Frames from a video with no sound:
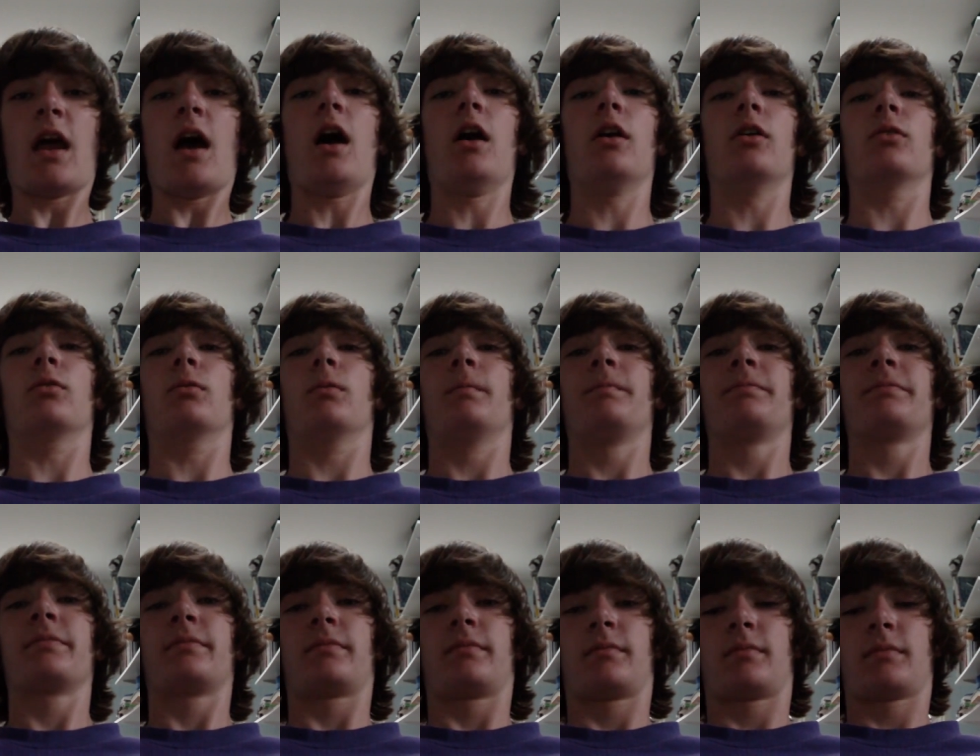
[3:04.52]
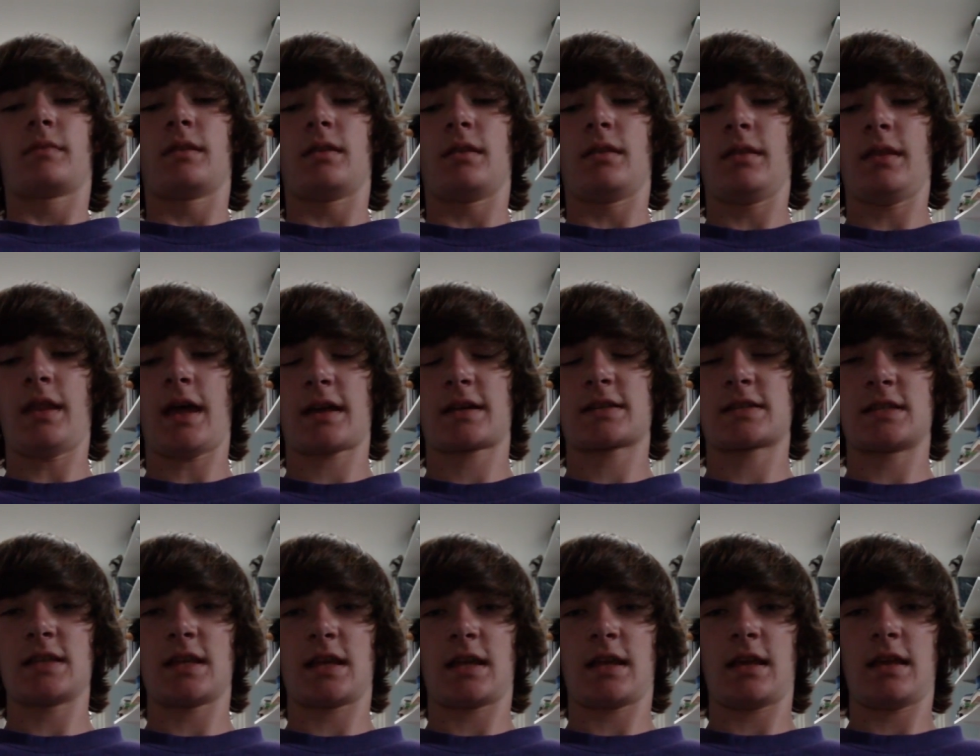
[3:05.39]
Oh, next
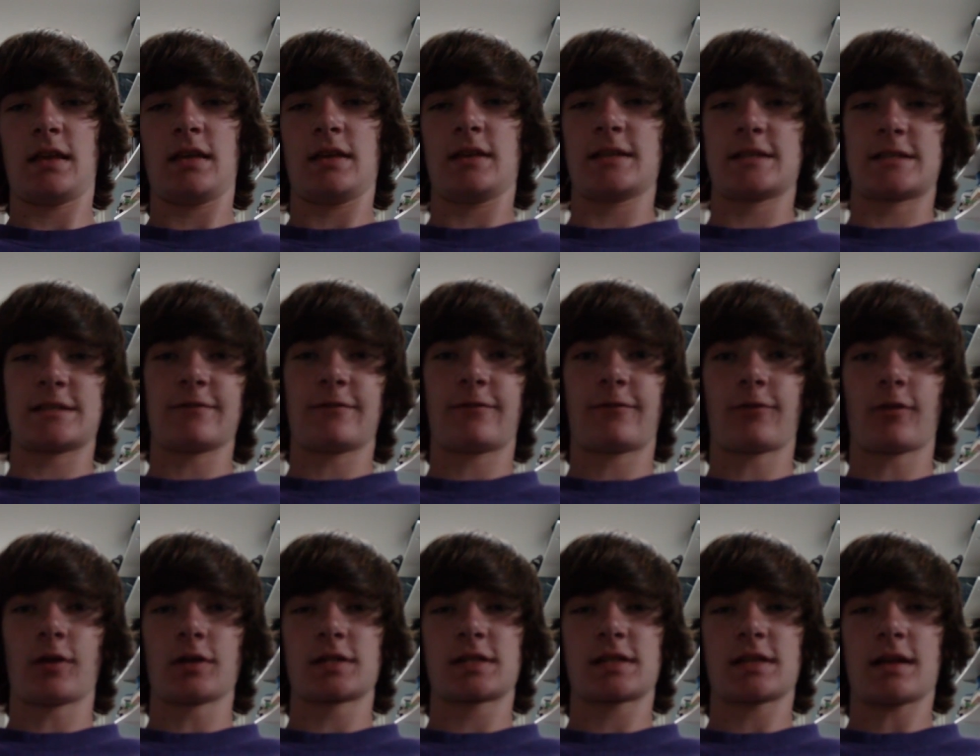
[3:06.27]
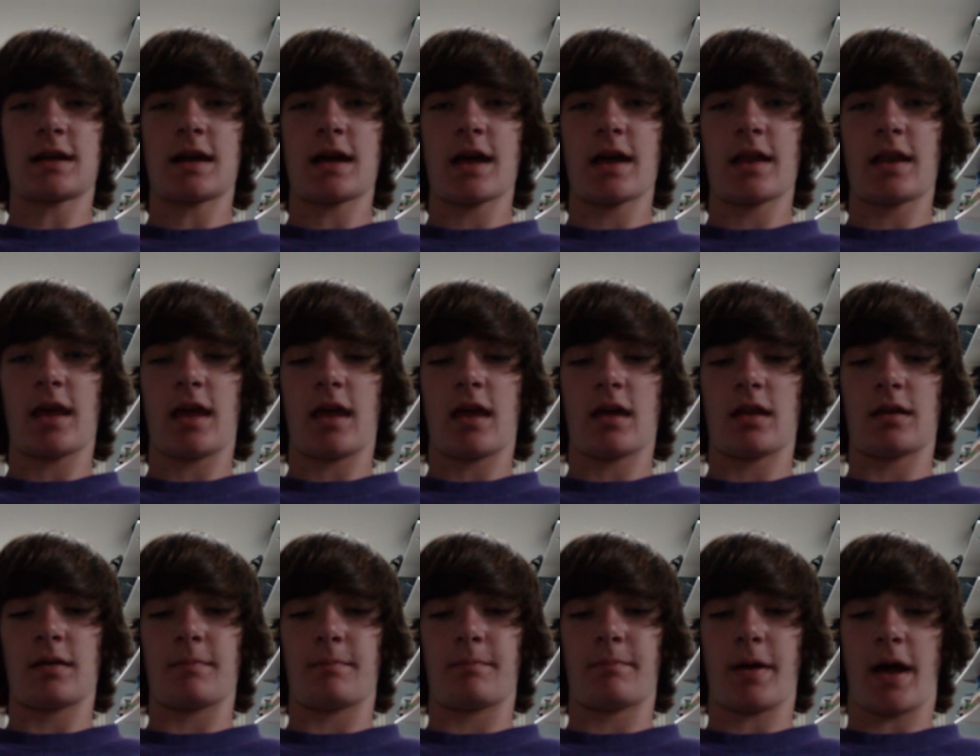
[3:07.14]
thing is front side
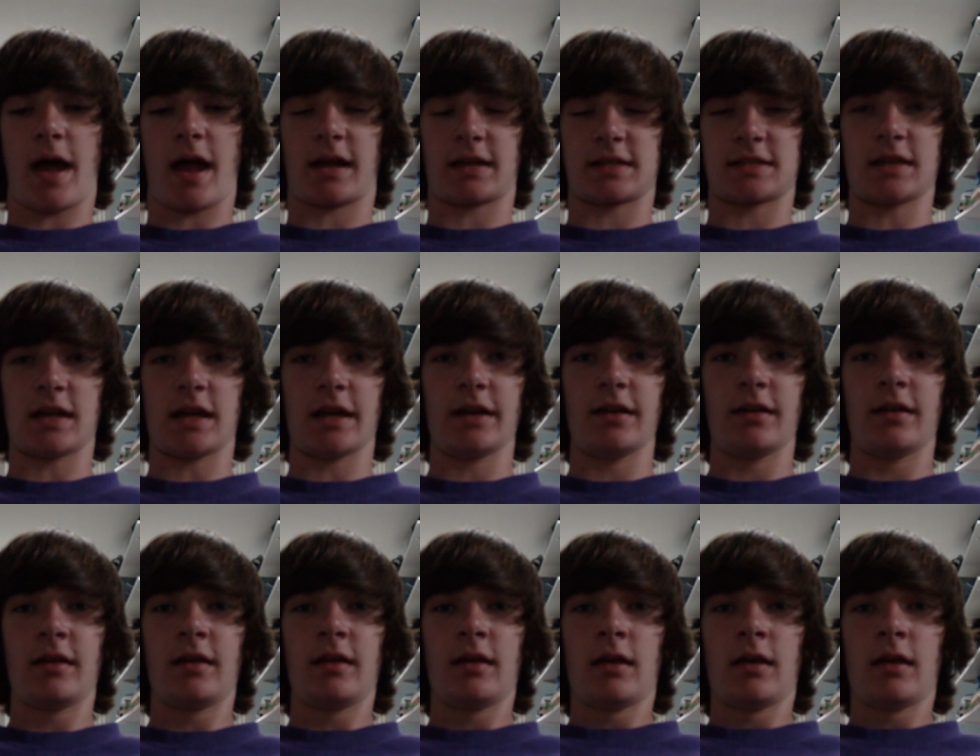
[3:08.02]
and back side.